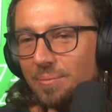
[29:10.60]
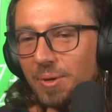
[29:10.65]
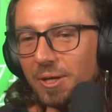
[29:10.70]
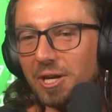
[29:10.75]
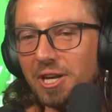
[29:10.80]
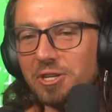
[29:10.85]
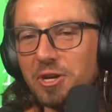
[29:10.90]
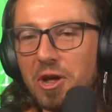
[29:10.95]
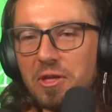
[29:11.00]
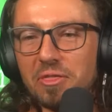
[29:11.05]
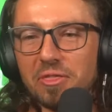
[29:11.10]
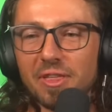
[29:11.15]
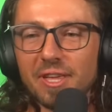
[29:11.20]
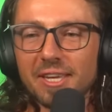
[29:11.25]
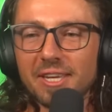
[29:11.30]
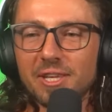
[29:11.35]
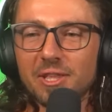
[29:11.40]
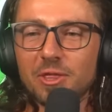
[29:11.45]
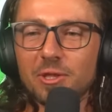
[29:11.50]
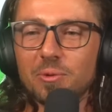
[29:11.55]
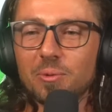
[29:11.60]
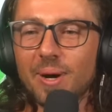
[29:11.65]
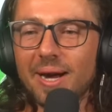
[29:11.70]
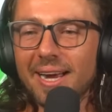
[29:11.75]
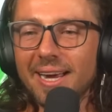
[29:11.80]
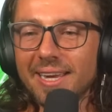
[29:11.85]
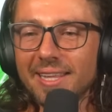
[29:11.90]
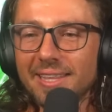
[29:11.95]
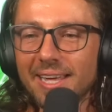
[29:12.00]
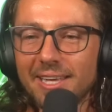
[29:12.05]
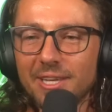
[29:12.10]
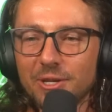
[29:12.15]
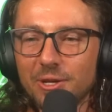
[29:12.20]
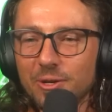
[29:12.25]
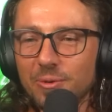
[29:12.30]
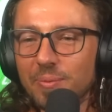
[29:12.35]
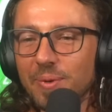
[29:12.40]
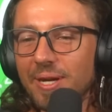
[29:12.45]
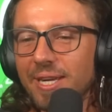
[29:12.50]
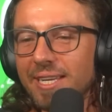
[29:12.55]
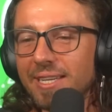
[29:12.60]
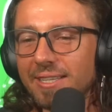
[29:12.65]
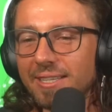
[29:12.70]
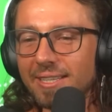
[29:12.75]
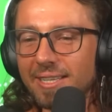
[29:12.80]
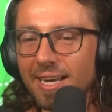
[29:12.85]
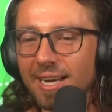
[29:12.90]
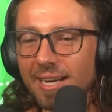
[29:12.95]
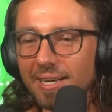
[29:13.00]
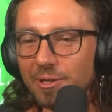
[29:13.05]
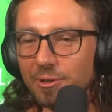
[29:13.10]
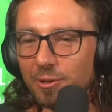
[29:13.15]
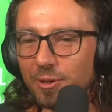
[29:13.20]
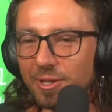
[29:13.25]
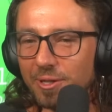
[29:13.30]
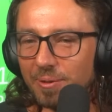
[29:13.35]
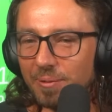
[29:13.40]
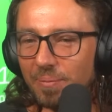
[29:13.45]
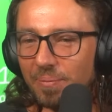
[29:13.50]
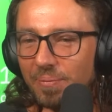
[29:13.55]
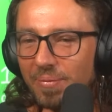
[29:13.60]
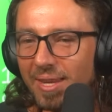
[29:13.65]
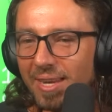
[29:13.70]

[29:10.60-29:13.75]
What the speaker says: I don't think in the way that you mean, Gargoyle.